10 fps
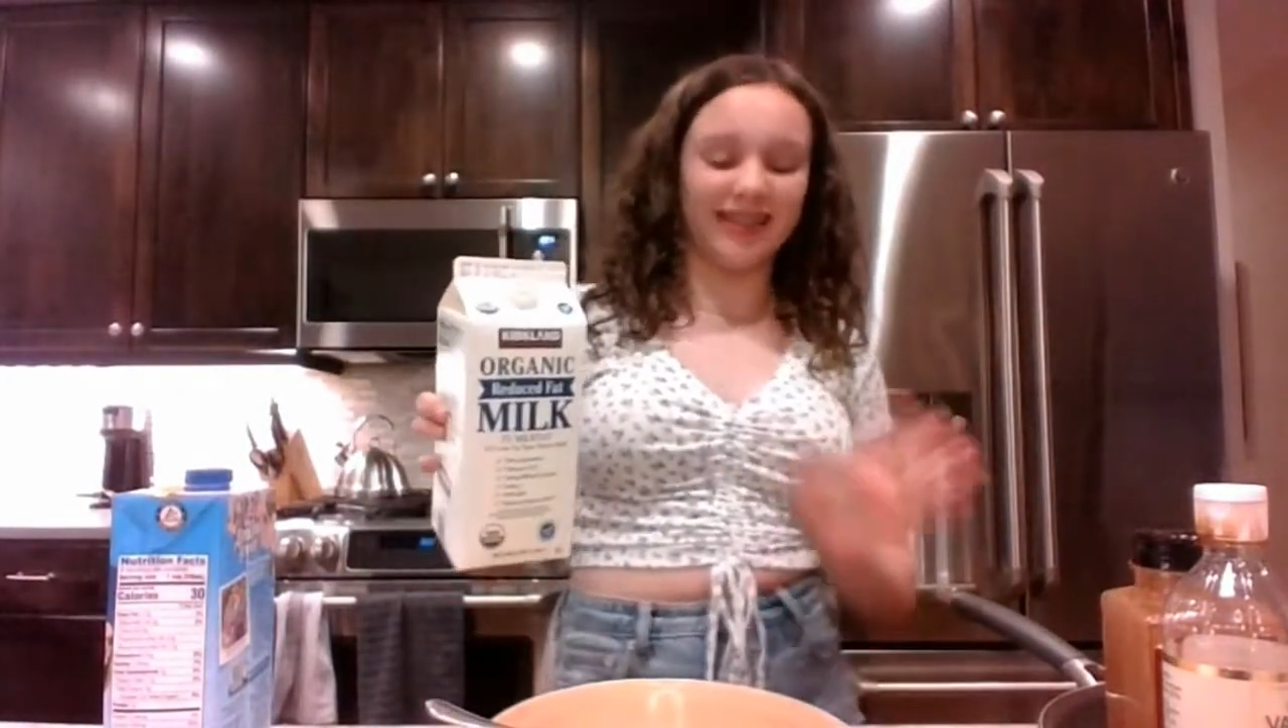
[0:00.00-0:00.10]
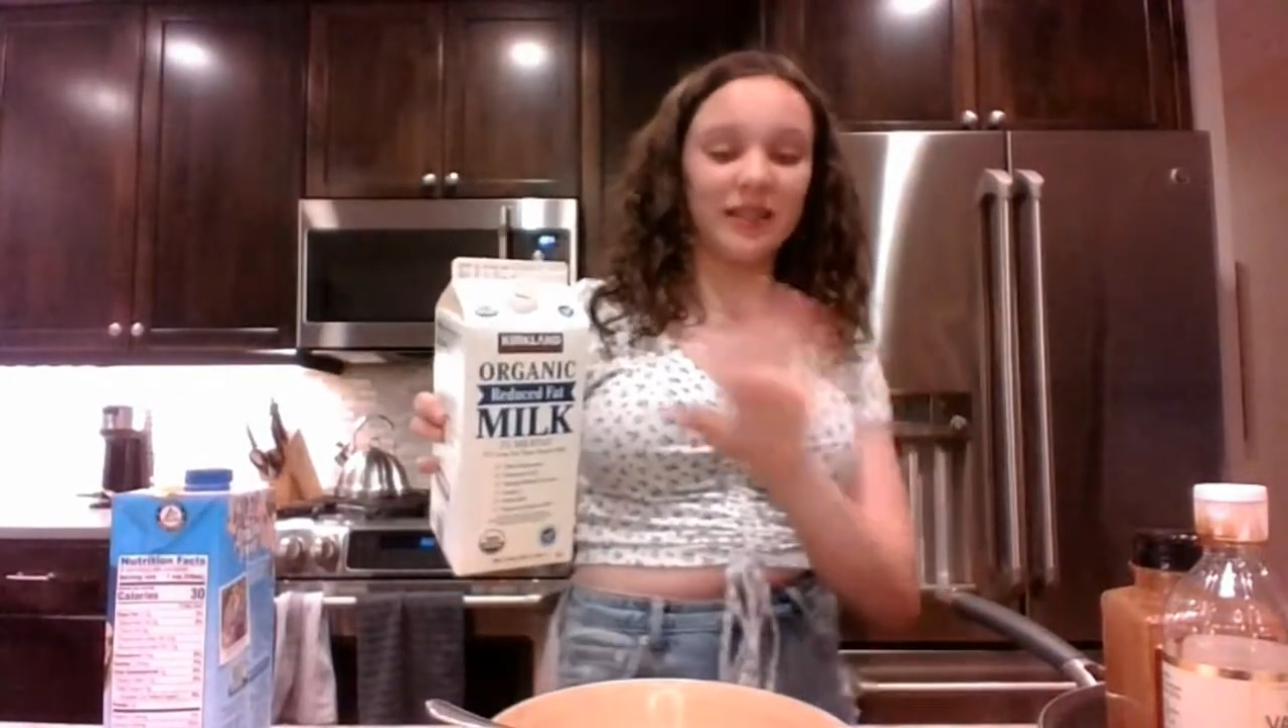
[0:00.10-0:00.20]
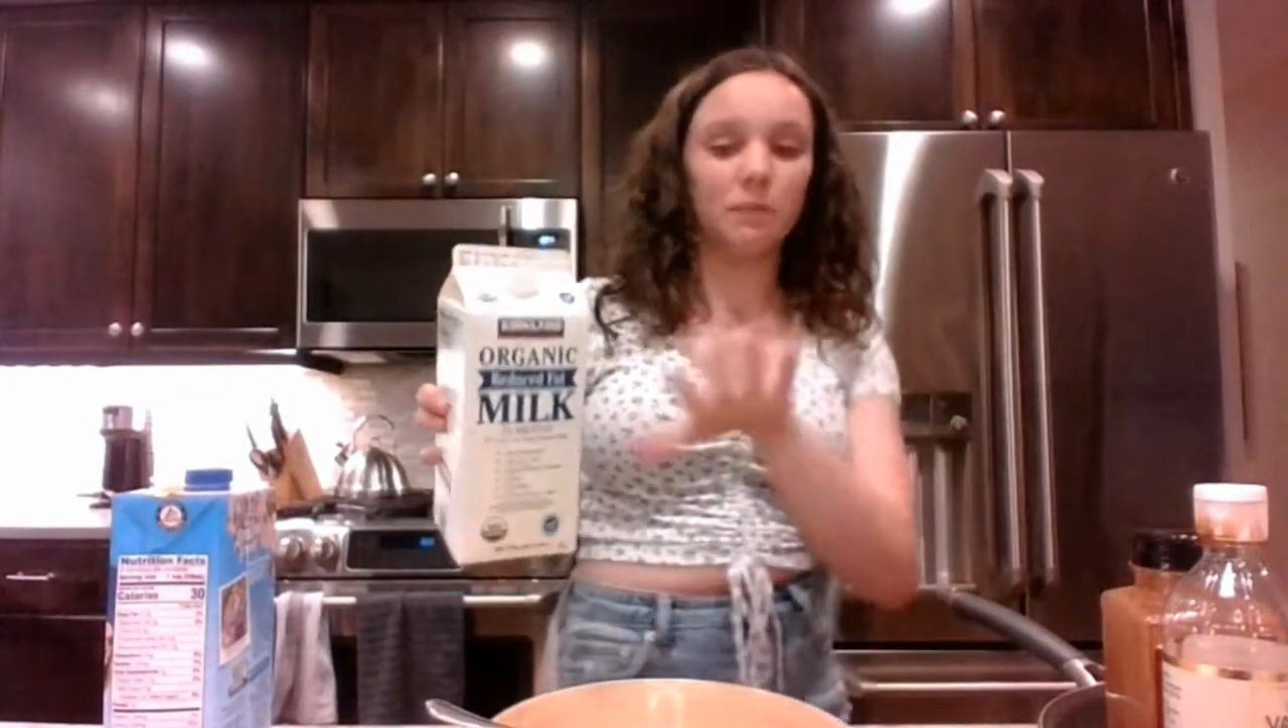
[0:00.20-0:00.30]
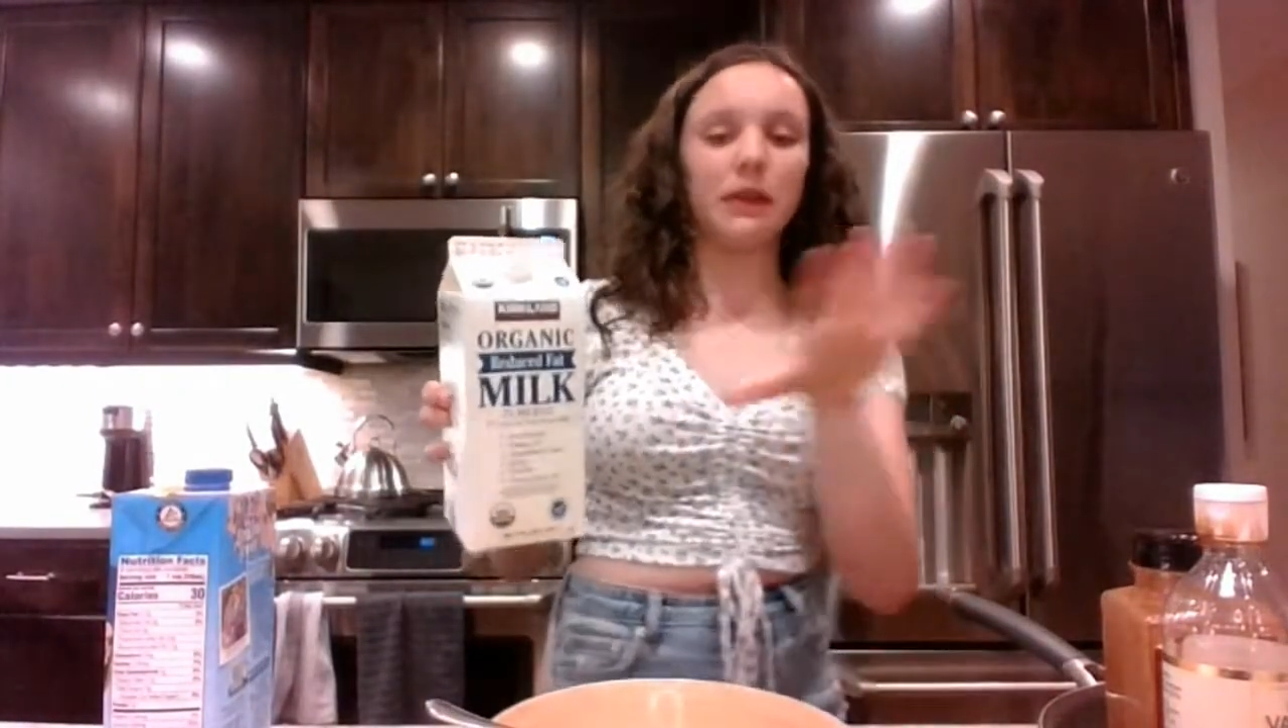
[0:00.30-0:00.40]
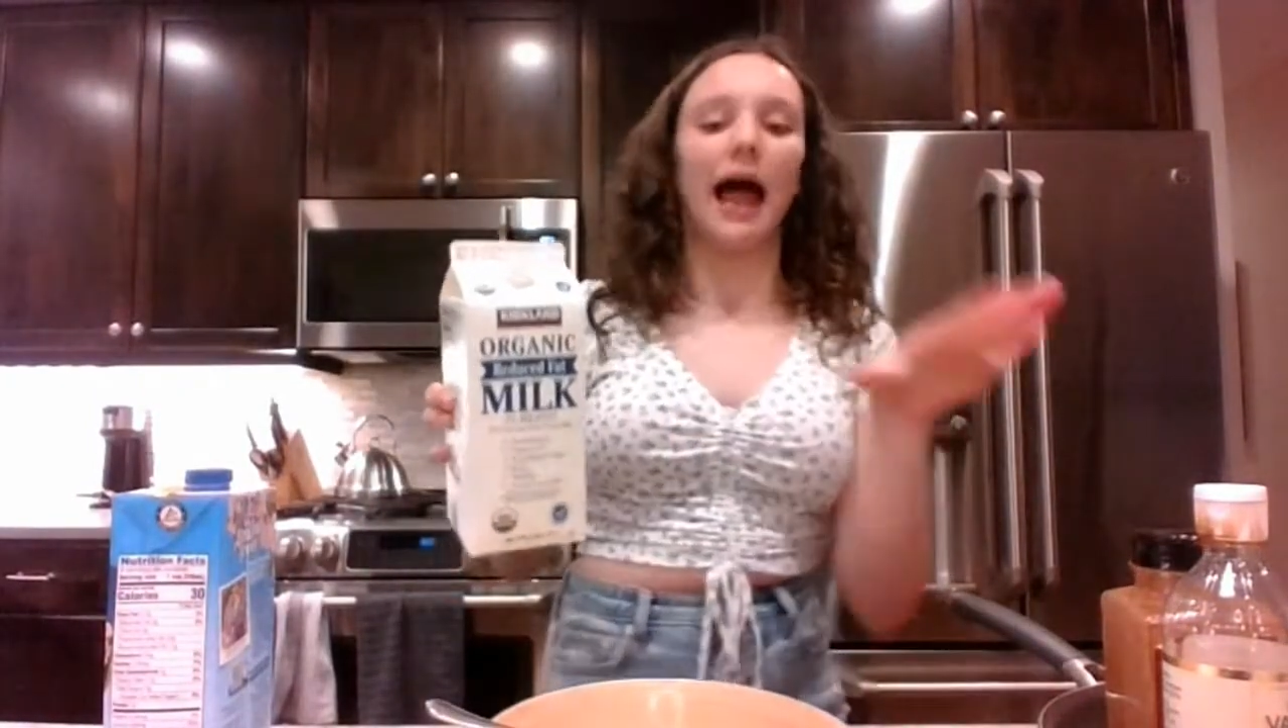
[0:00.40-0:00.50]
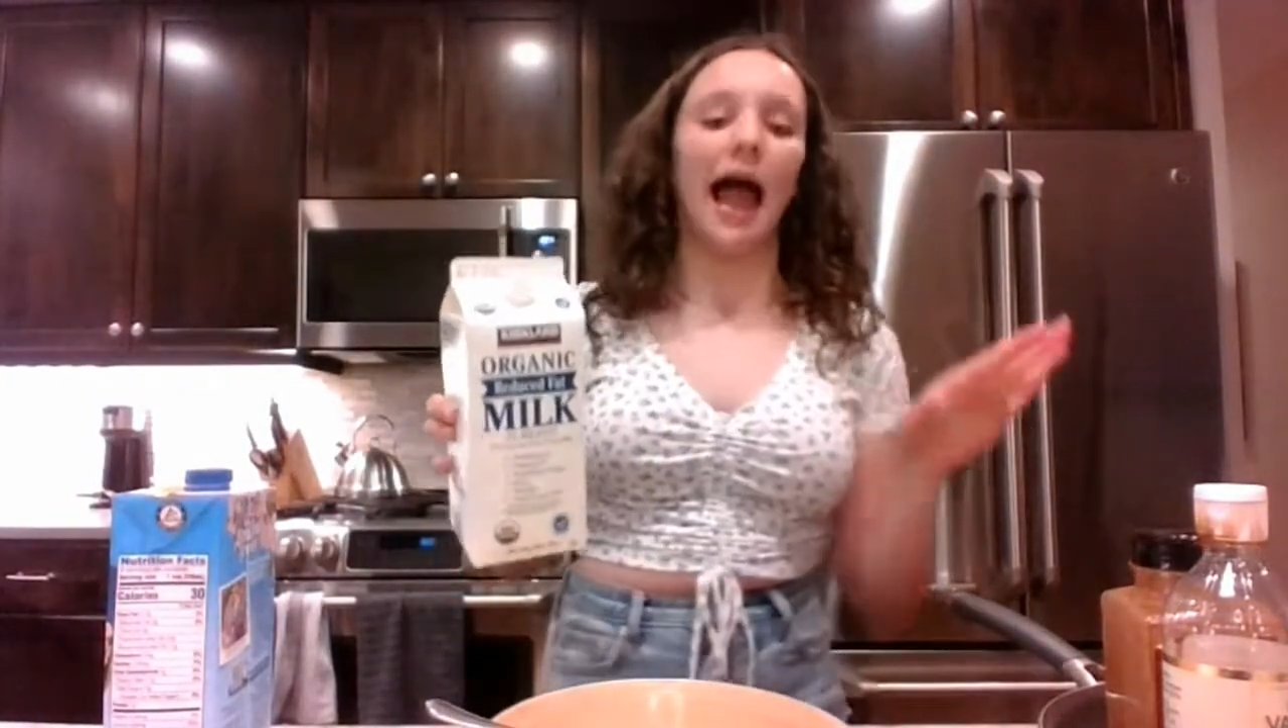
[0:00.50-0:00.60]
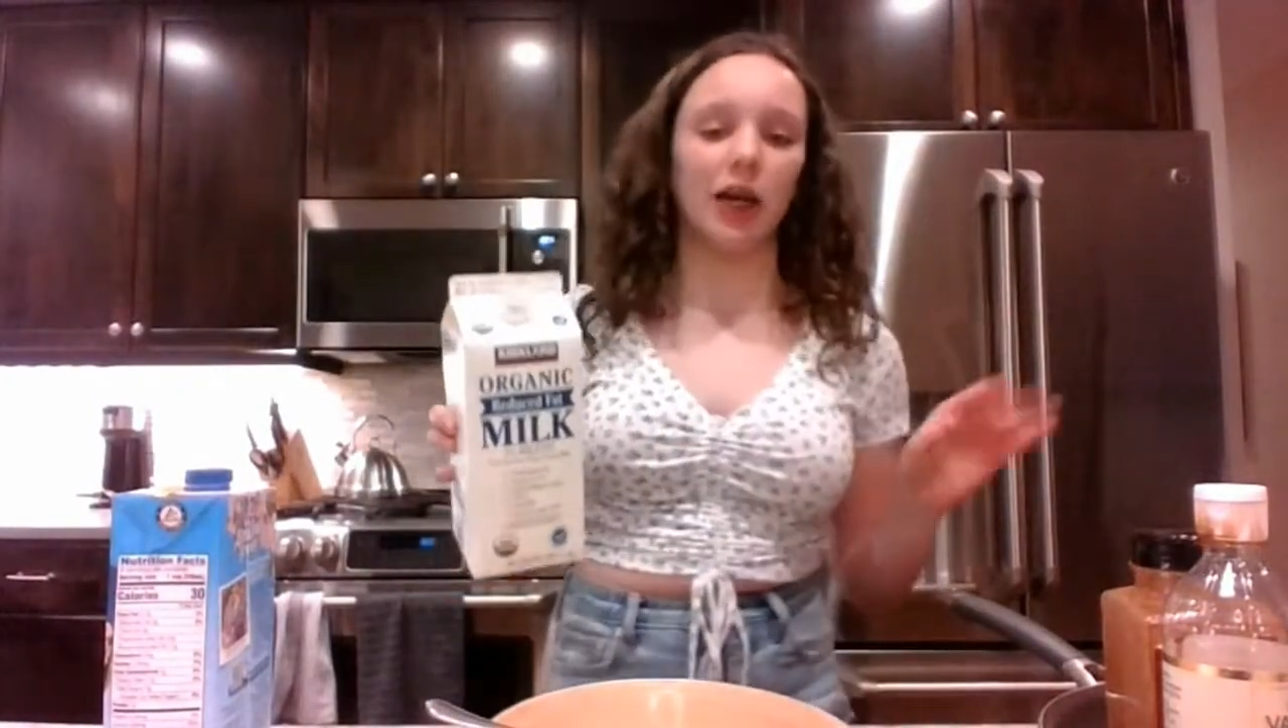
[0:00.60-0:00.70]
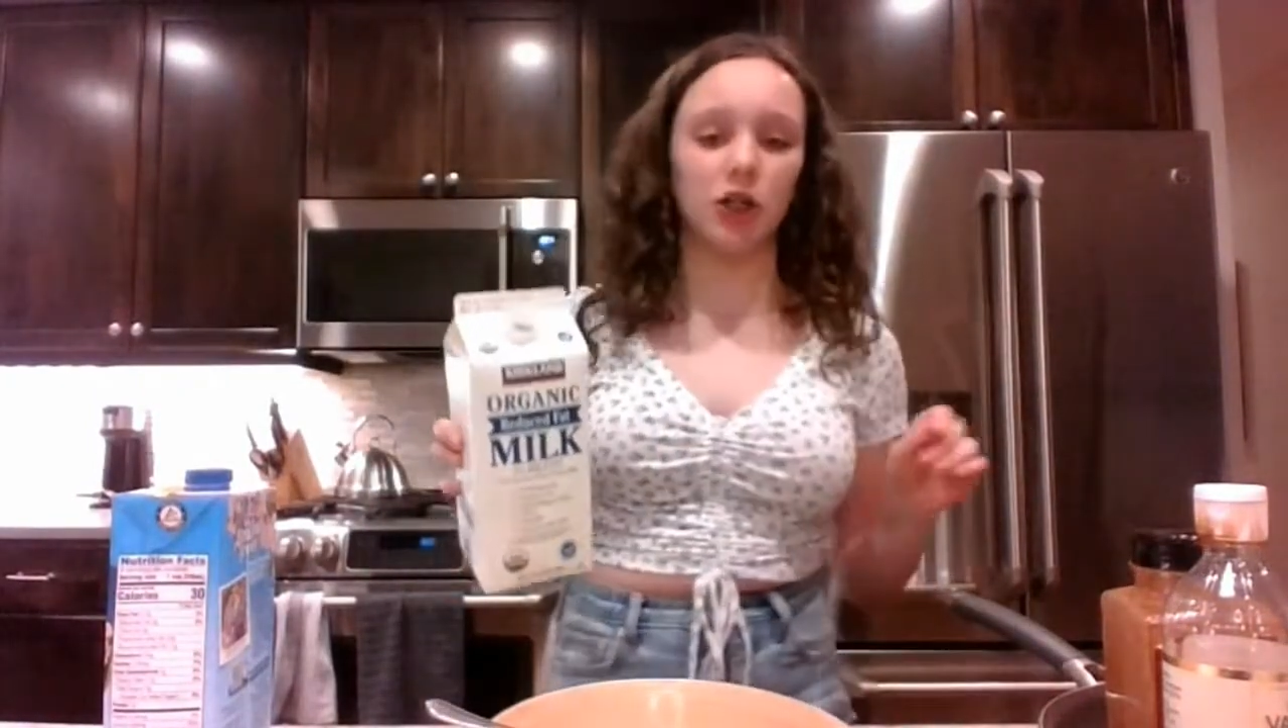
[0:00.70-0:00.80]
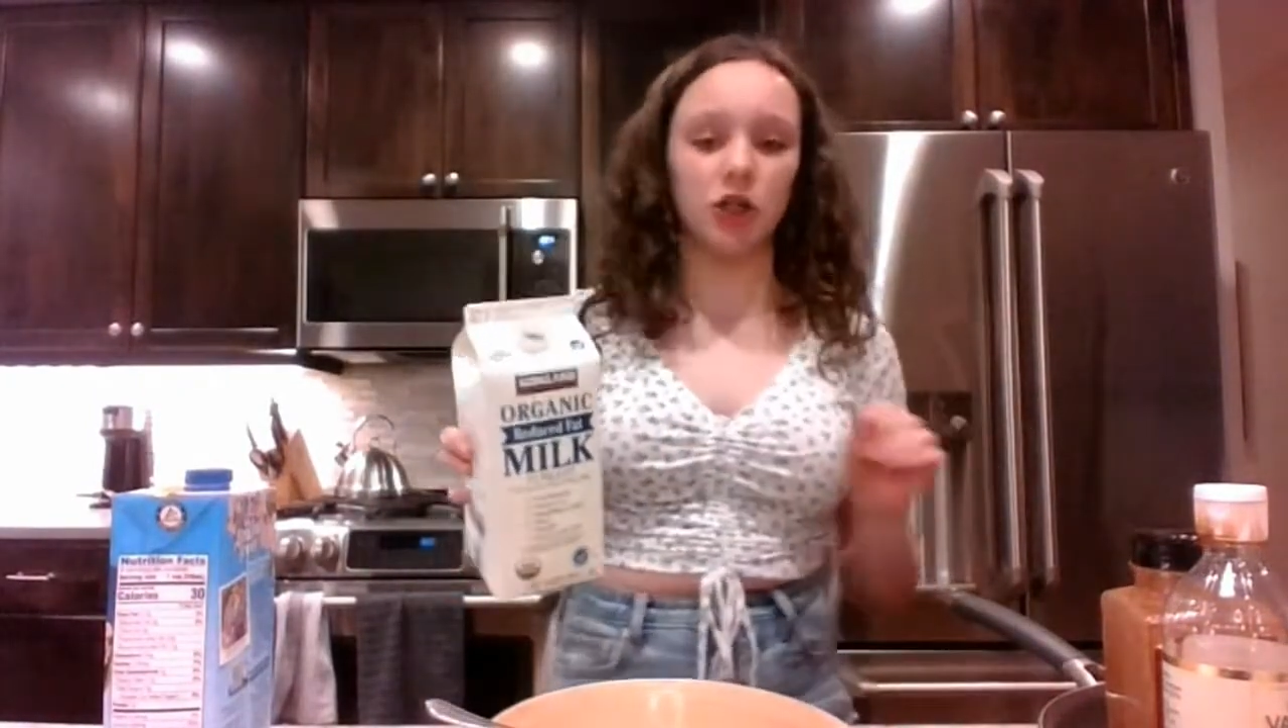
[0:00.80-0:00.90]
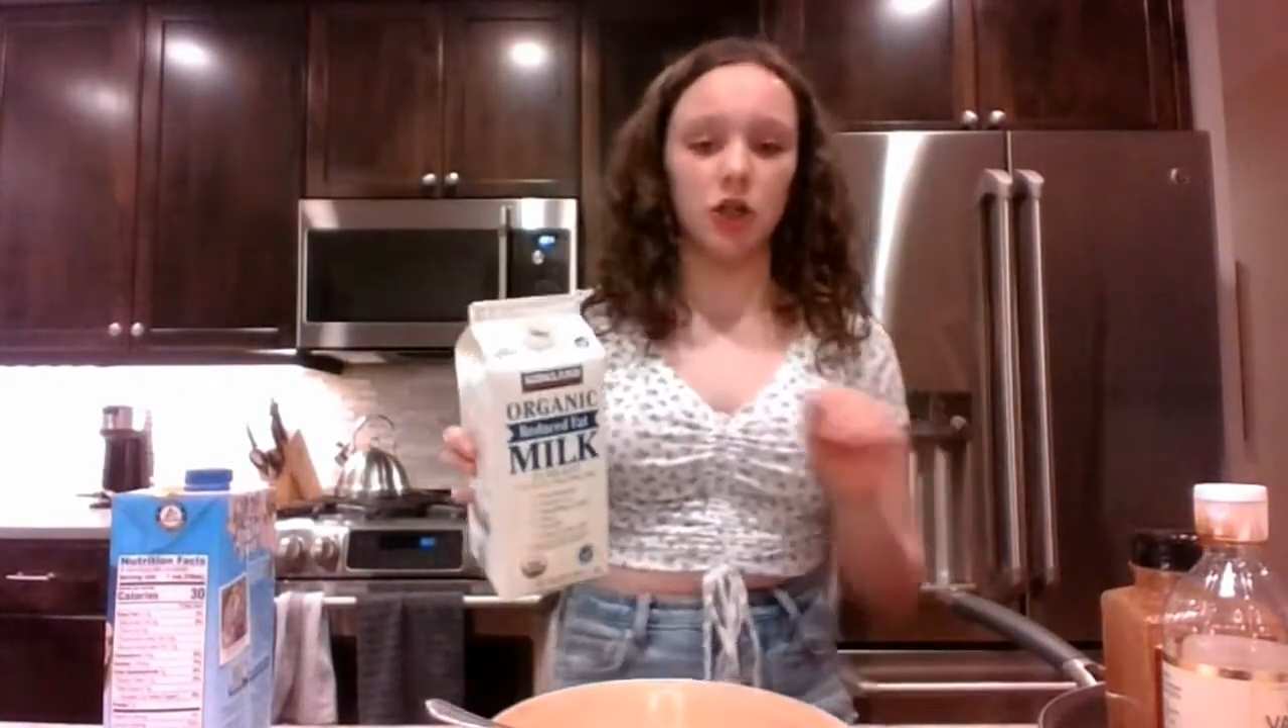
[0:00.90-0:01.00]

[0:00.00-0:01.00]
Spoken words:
splash.